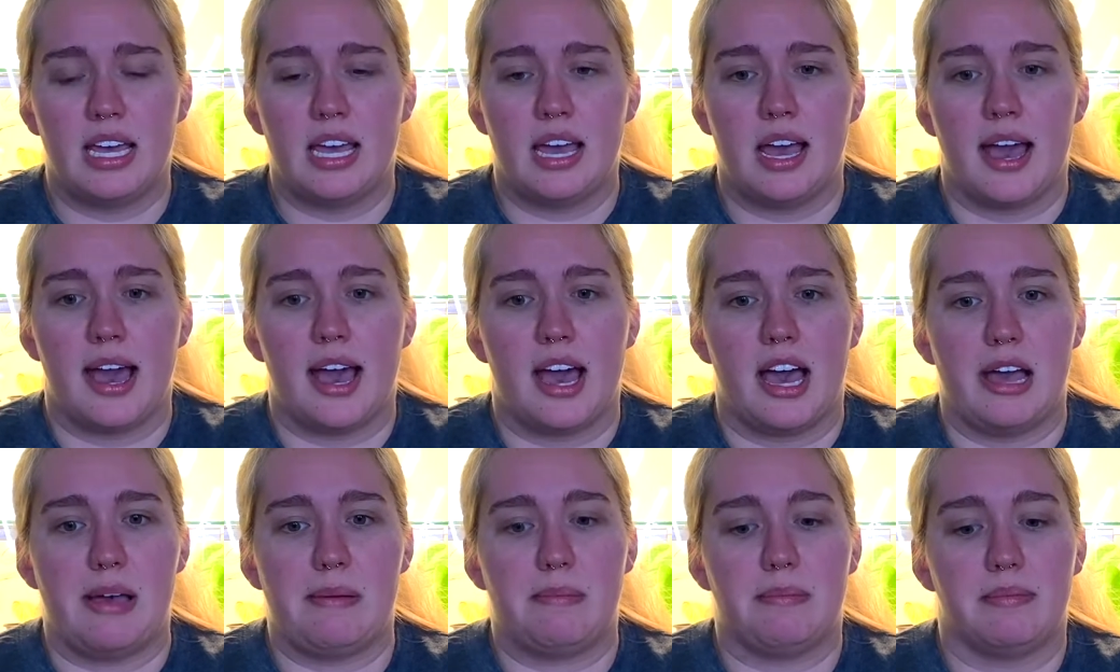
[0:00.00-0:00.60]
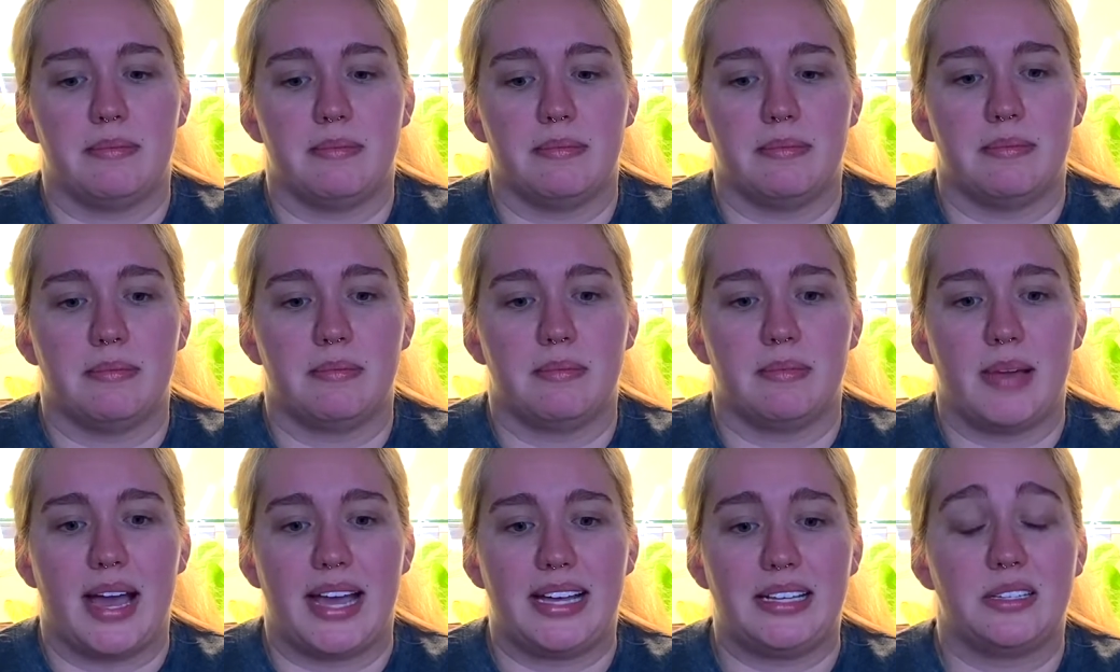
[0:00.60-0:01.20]

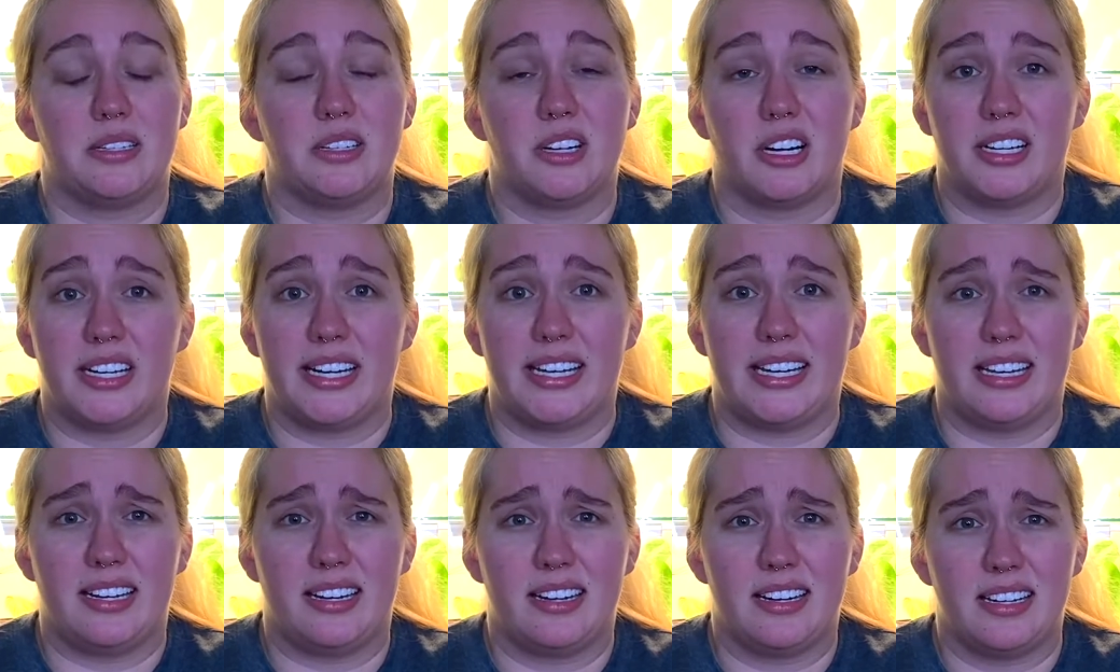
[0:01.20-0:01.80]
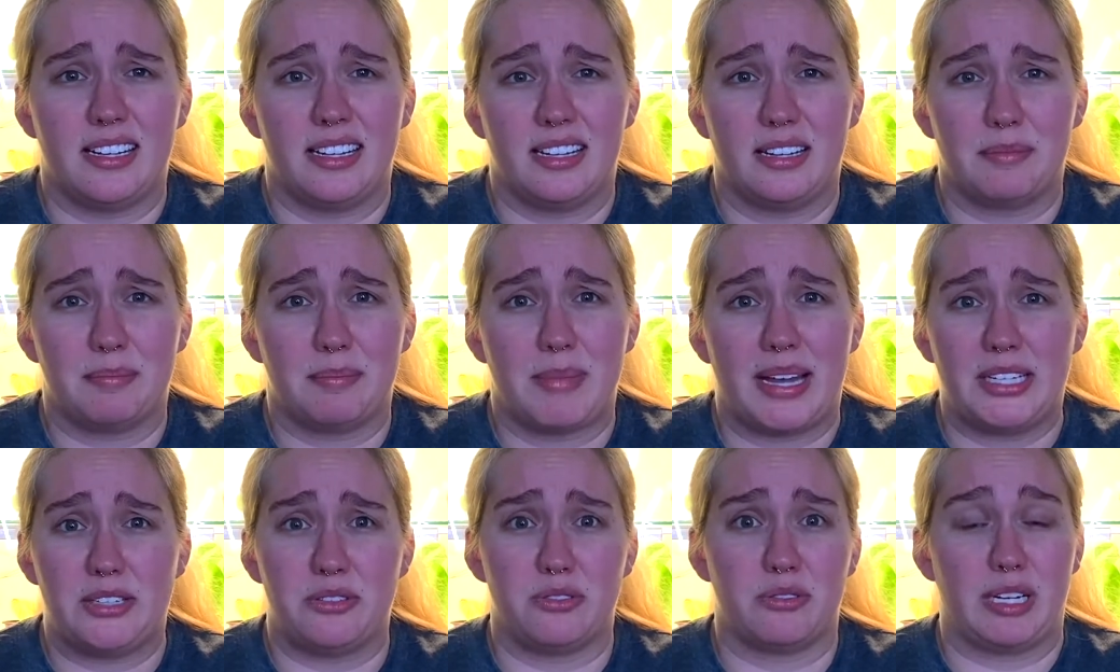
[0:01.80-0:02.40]
I started my
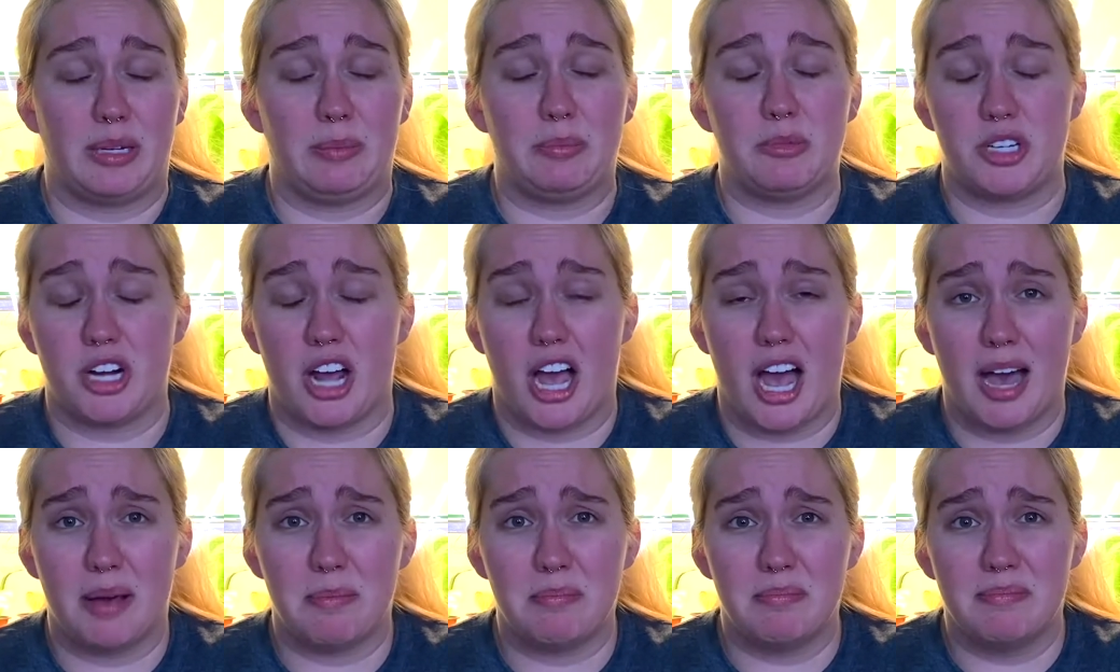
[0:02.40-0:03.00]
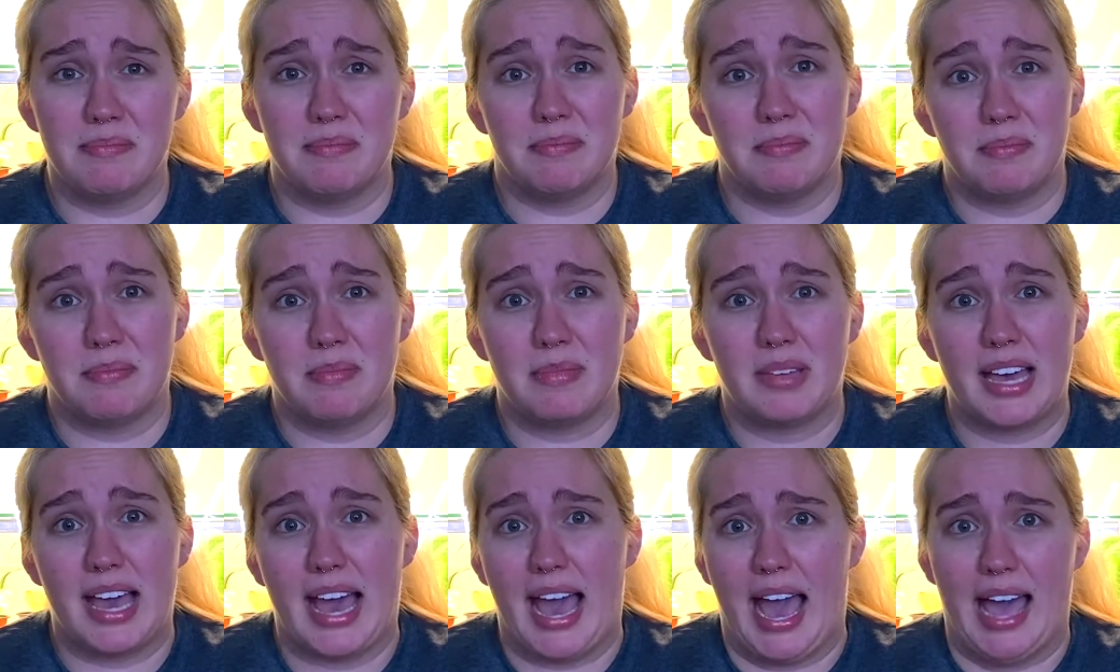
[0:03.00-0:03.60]
dream job
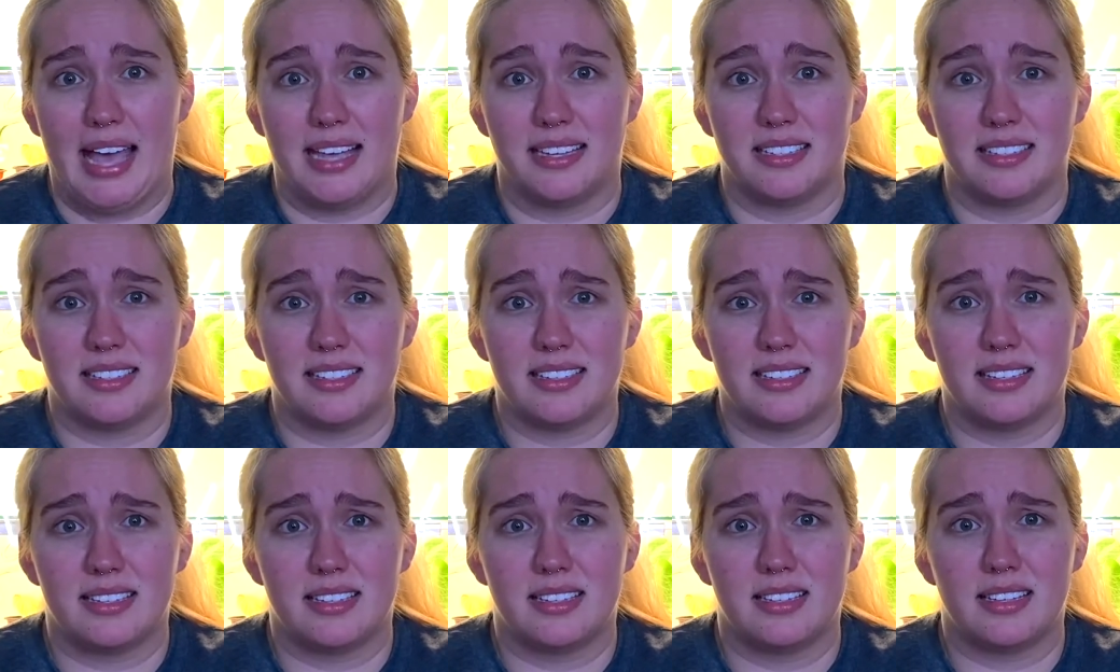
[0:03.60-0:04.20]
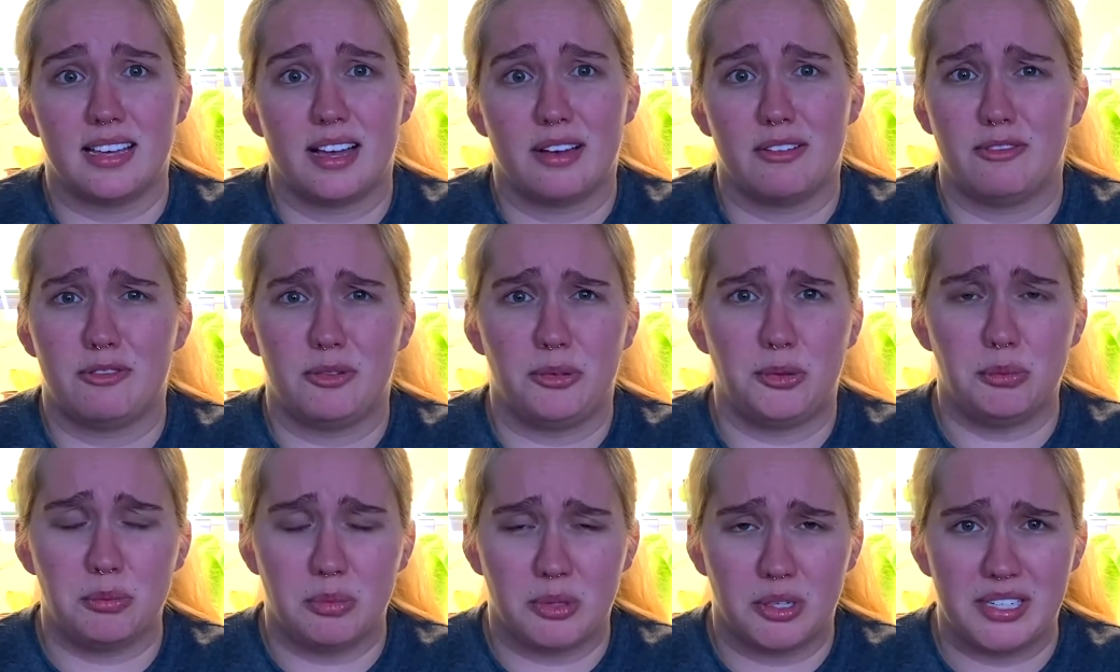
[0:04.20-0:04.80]
as a
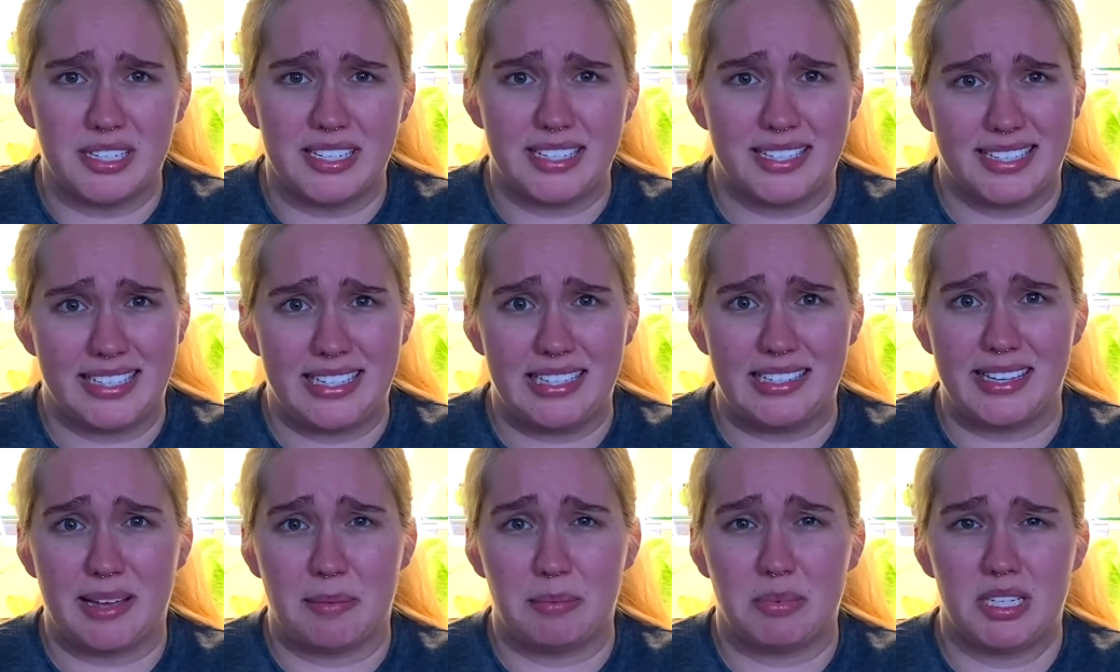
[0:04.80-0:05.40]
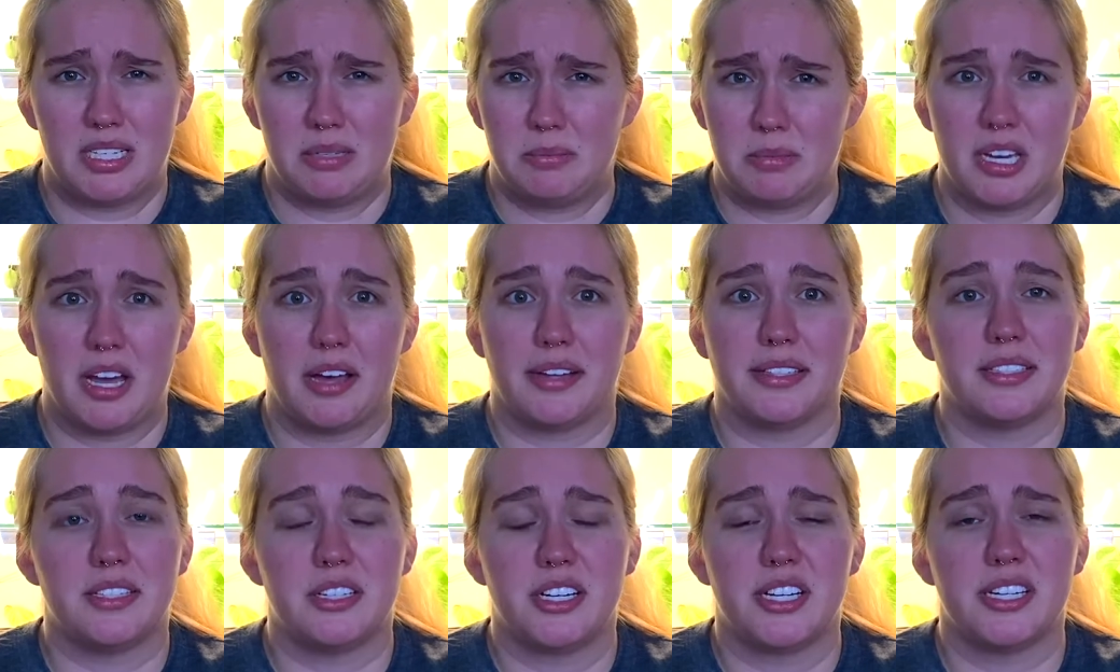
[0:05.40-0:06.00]
foodborne disease
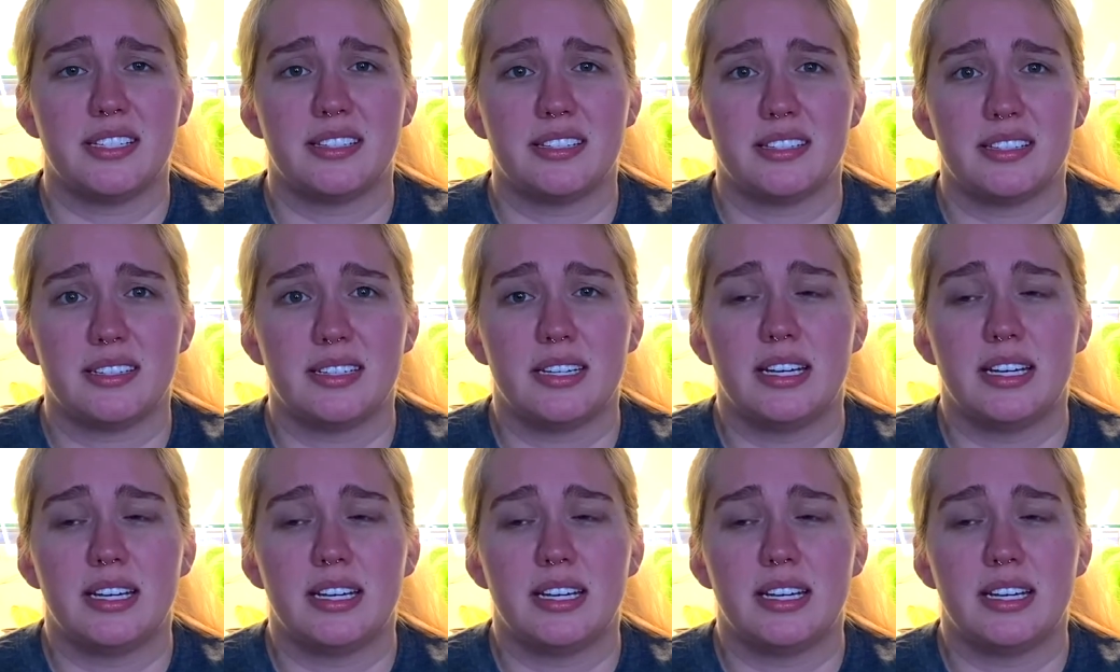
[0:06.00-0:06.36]
epidemiologist.